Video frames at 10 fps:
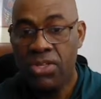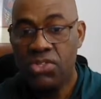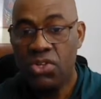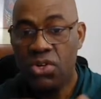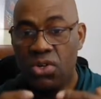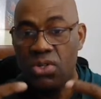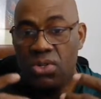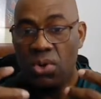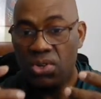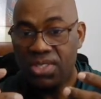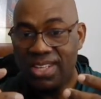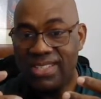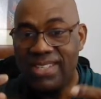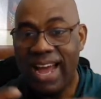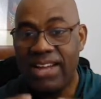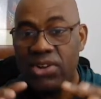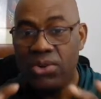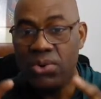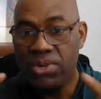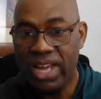So those things, I
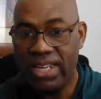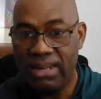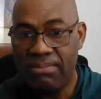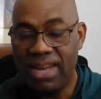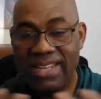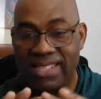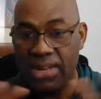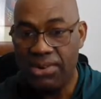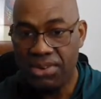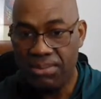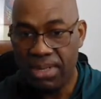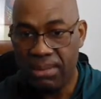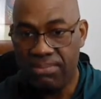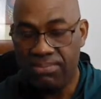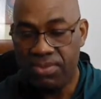don't go near them. I stay away from them.